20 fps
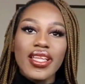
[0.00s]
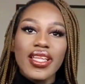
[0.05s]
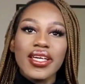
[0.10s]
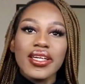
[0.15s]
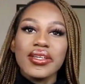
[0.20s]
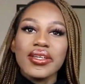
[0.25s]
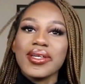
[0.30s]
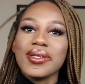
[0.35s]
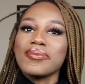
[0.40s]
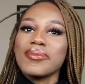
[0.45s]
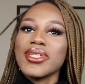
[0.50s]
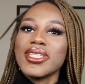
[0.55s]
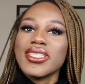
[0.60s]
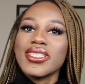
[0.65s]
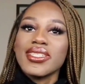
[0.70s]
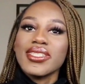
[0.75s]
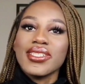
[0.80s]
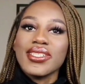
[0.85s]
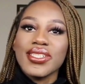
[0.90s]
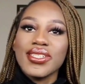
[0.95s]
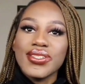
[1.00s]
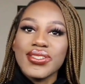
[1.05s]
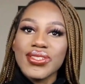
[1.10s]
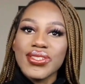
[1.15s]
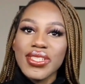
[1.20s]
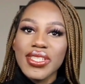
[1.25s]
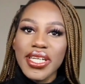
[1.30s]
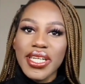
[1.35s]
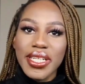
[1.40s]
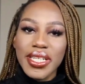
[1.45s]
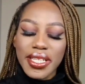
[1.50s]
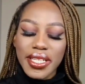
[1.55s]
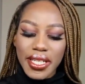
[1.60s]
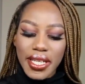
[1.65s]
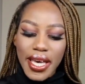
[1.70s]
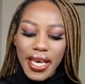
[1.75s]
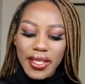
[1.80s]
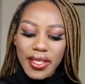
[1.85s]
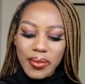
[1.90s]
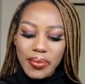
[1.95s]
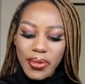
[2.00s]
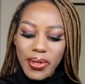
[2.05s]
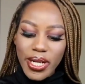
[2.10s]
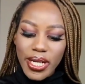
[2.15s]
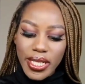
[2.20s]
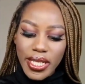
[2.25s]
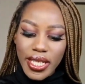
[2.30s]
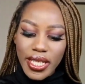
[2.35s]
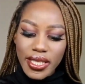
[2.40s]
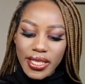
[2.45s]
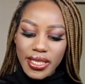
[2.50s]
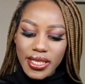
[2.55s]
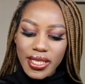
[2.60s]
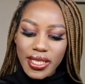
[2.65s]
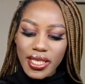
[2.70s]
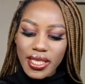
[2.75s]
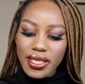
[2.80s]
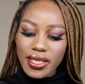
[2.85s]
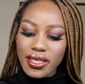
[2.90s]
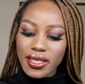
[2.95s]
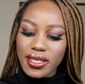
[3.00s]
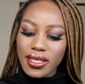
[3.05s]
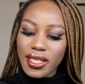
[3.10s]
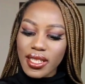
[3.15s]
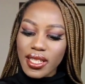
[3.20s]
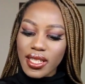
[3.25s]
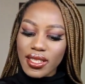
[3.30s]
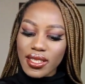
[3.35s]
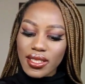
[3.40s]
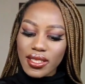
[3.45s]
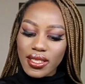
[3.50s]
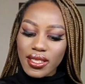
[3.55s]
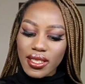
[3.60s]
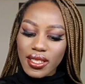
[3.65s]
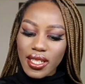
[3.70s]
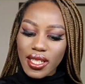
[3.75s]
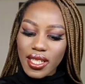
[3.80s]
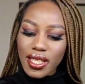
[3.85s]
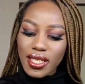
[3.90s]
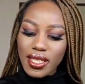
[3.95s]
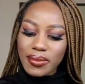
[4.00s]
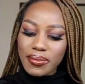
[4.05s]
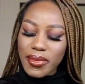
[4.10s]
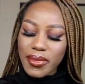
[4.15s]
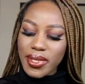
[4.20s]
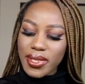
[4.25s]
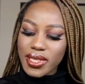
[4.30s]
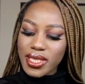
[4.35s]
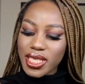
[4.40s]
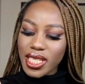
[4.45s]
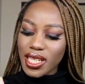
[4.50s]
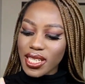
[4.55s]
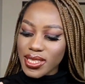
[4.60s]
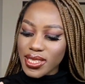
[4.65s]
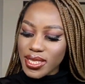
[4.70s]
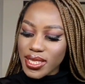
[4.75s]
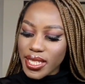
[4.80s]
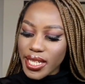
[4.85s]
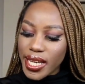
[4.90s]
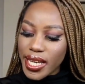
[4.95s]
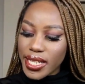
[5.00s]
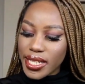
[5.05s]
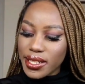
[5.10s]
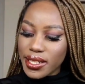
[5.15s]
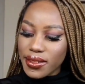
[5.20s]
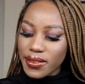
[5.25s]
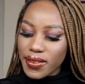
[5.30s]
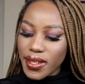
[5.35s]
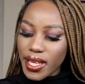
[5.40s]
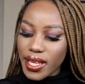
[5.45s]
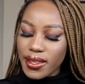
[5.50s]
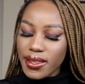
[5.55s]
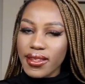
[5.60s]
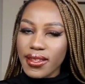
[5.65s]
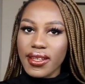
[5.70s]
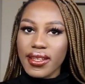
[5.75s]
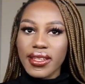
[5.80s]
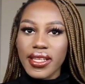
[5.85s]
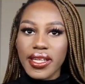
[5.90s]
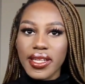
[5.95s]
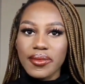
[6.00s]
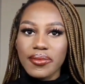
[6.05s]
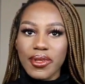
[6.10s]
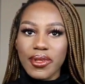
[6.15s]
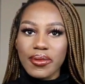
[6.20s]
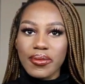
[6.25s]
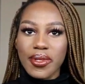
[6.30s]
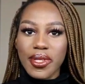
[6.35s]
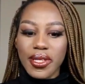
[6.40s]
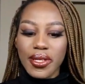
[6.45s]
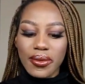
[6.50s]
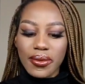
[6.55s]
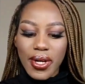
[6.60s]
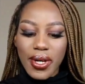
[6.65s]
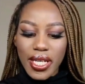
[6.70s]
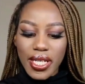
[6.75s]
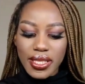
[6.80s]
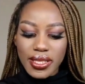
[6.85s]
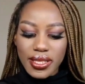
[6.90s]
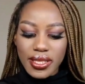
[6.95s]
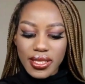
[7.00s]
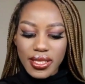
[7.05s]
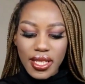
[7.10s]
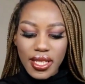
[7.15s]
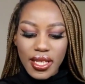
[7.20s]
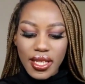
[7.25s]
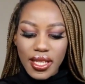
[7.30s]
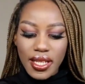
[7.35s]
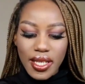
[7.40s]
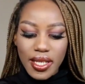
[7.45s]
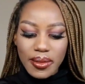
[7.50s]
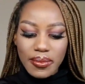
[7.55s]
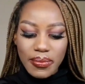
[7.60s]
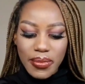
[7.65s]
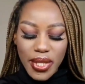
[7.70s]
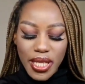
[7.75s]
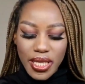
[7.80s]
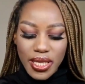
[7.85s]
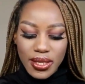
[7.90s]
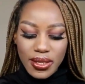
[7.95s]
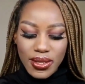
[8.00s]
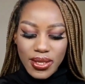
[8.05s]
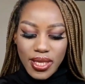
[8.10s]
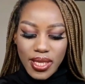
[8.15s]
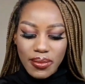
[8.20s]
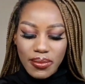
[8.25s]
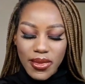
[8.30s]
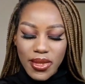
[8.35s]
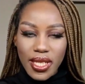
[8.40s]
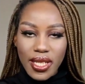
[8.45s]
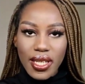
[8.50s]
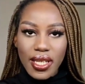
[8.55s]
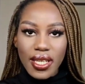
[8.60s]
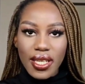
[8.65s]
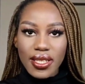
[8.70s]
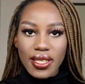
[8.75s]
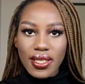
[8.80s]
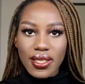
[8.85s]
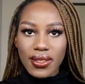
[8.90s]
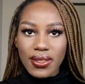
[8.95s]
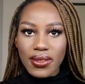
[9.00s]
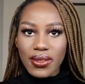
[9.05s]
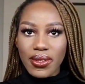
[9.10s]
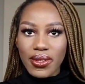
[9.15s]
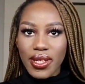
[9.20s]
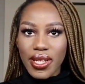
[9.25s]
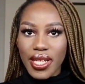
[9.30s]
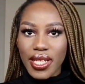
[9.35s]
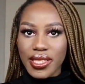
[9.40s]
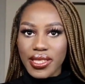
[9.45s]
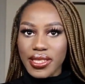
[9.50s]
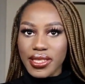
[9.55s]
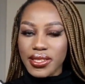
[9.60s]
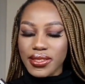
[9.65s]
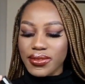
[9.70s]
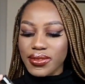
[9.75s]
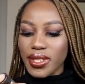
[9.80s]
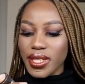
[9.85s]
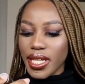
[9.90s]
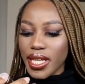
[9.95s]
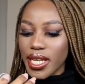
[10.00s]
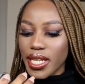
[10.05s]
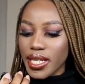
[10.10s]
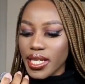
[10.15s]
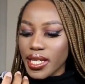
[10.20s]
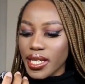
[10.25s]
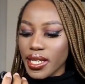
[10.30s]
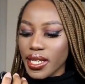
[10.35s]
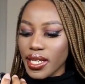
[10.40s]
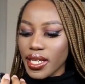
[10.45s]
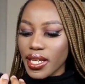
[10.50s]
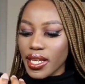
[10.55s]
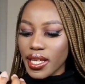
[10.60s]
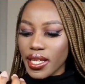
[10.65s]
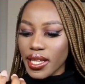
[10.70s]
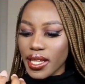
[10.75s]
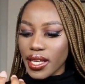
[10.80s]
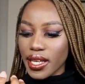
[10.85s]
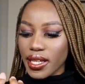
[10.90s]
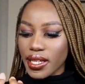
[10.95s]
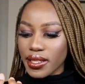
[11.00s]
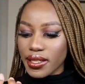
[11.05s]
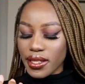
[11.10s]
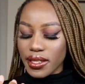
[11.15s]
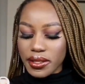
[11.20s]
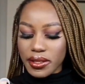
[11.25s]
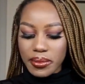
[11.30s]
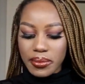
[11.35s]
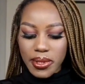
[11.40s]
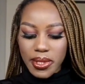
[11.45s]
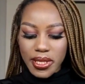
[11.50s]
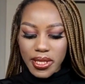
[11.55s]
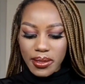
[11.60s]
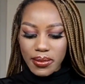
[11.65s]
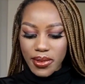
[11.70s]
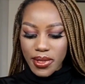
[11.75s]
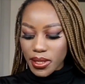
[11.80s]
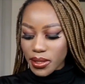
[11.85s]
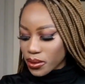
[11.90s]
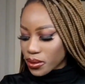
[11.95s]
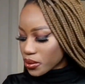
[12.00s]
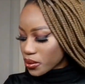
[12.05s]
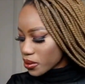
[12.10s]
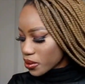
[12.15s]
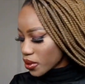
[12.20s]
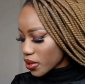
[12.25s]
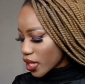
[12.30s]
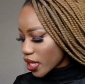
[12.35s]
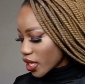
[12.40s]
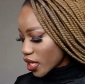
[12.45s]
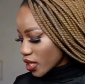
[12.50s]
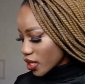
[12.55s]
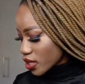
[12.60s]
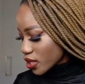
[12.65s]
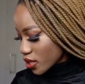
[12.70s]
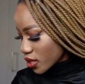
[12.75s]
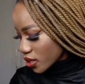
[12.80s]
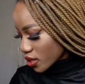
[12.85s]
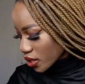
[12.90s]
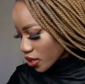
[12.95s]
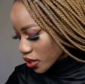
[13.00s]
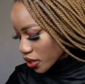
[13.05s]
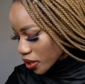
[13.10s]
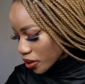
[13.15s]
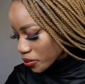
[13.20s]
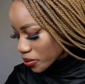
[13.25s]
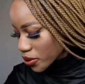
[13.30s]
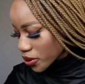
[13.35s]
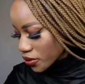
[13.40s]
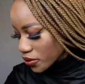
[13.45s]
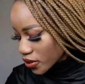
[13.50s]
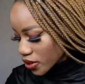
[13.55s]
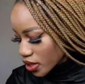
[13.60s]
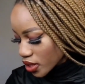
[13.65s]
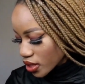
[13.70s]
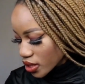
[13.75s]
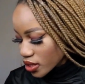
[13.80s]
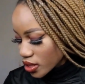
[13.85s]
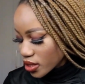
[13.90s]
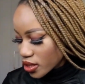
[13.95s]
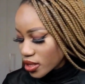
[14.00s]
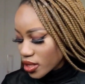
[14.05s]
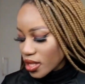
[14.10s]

like, you can mix it into like other products and then change the color of that thing, like maybe a white base or something, and then you create a different color. Like, that could be something cool. There's like a couple of these.